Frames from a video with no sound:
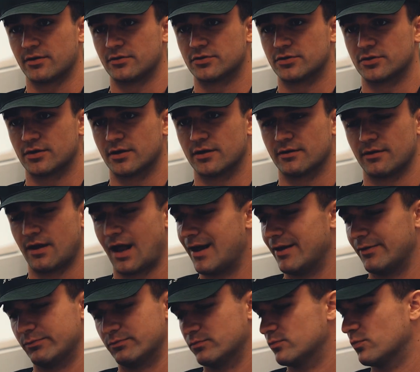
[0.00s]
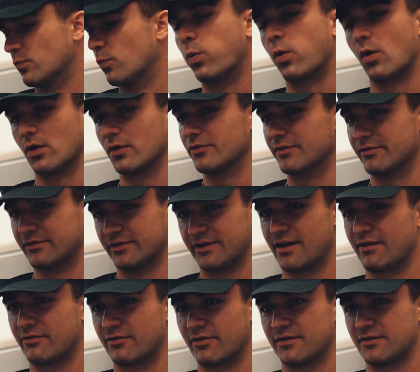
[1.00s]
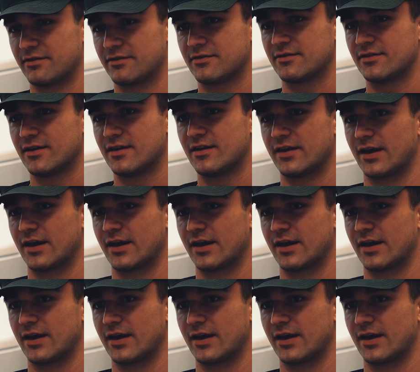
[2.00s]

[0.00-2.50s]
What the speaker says: Ultra, world of a difference.